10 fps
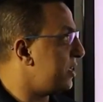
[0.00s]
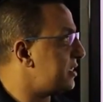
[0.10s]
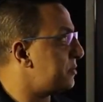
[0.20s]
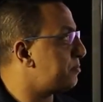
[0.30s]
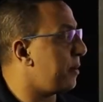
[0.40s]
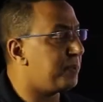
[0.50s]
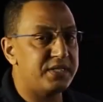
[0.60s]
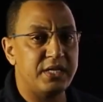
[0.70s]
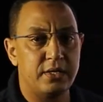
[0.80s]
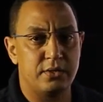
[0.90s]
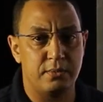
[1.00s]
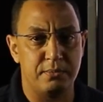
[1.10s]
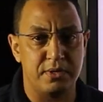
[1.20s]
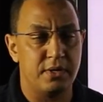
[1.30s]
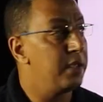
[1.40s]
This is property
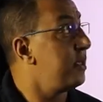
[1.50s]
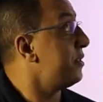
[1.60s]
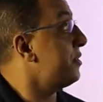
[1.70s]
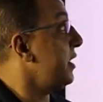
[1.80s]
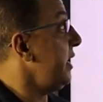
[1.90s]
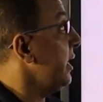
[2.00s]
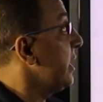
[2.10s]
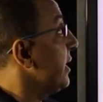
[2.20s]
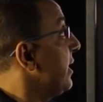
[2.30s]
number 3.